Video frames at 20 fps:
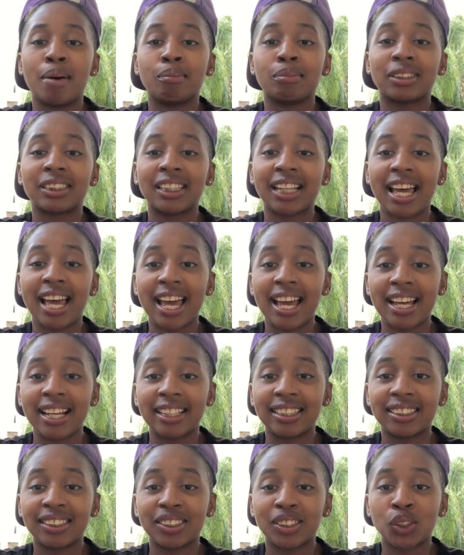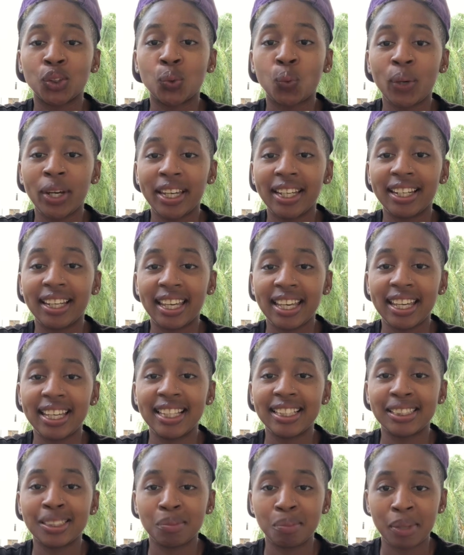slash twin
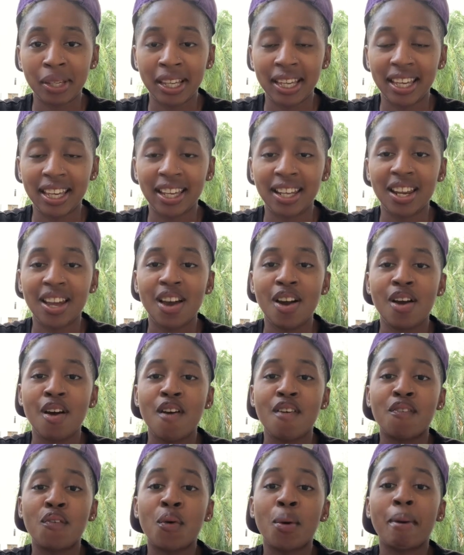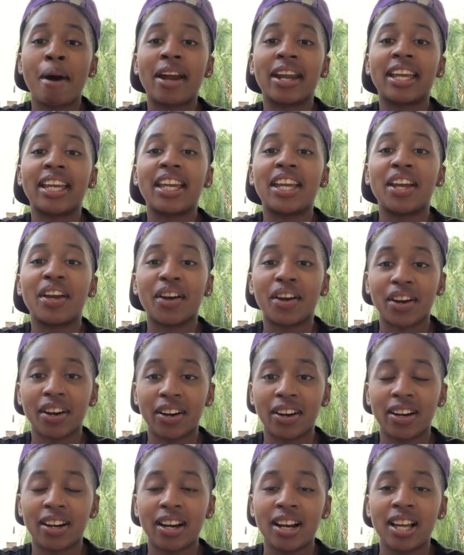kids bed for about a year.
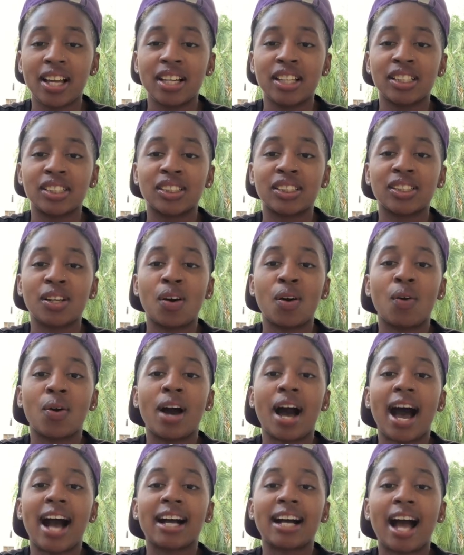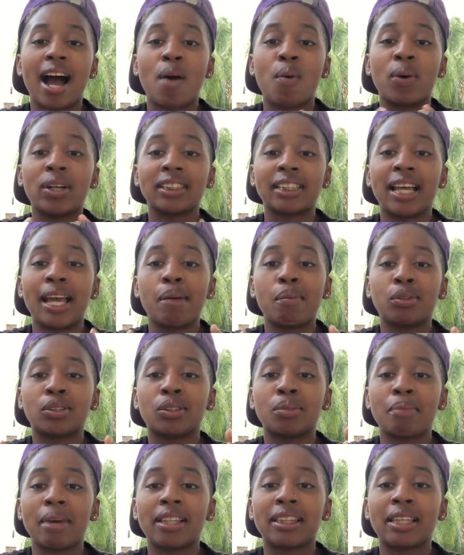So I wasn't able
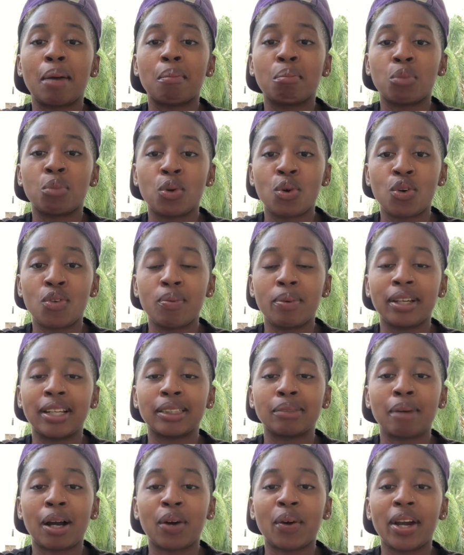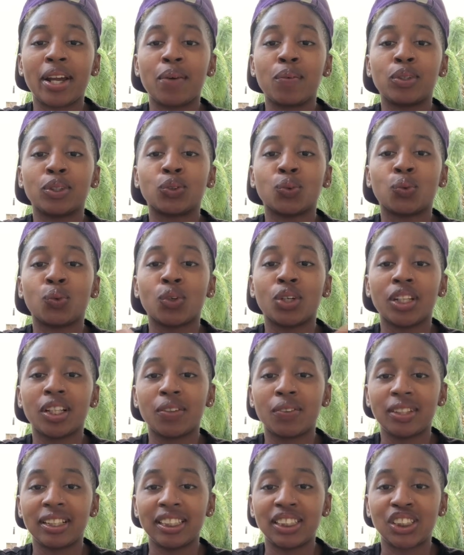to make move because my credit was really,
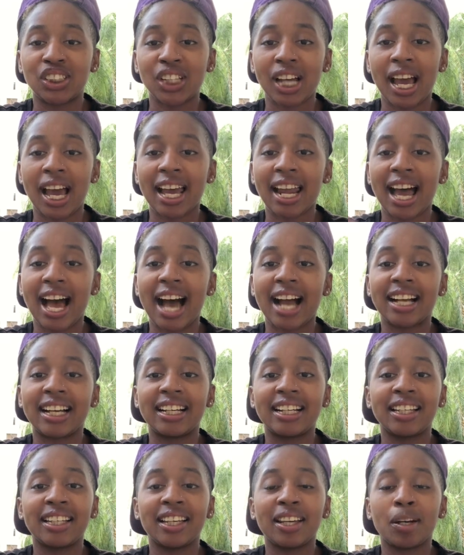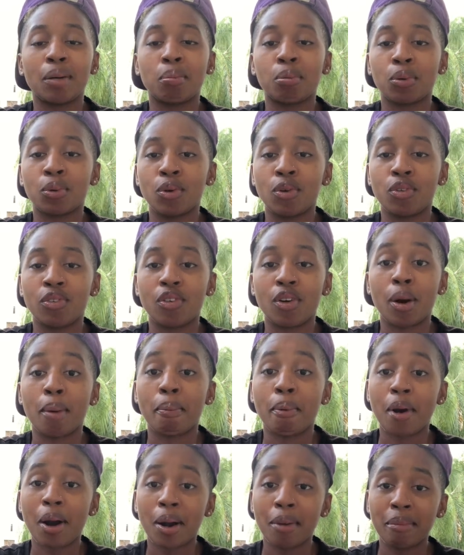really shot. I couldn't get approved for an
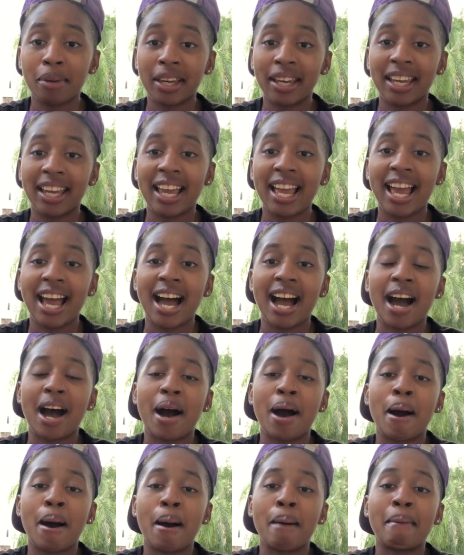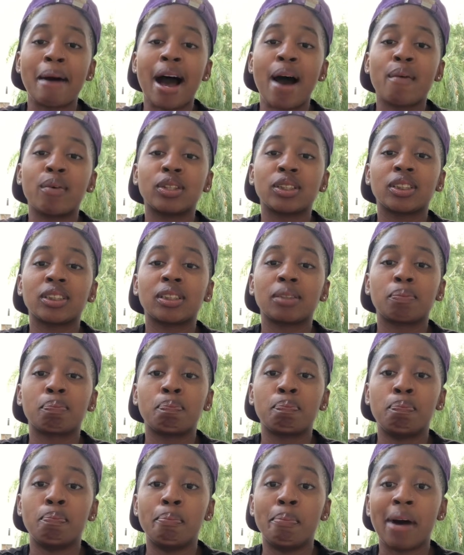apartment. I was
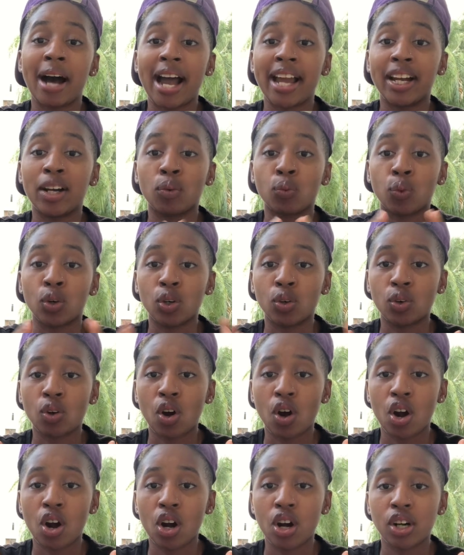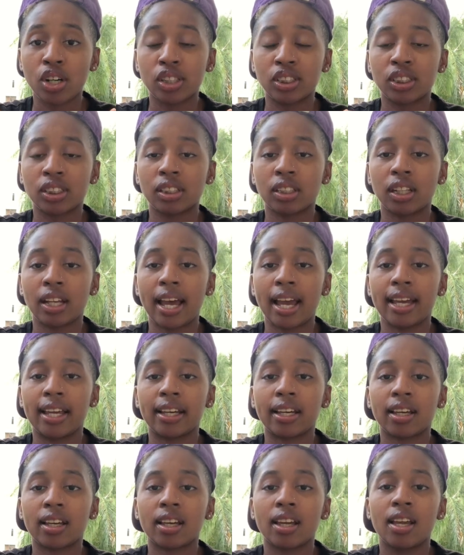buying rental cars.
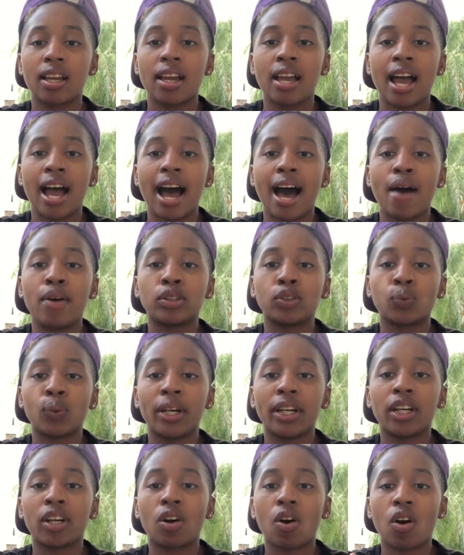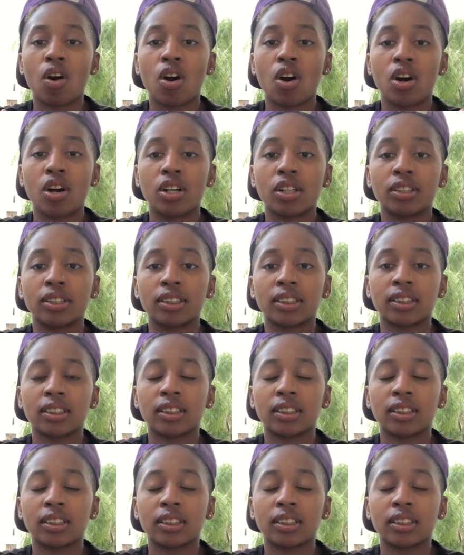Like, I was renting cars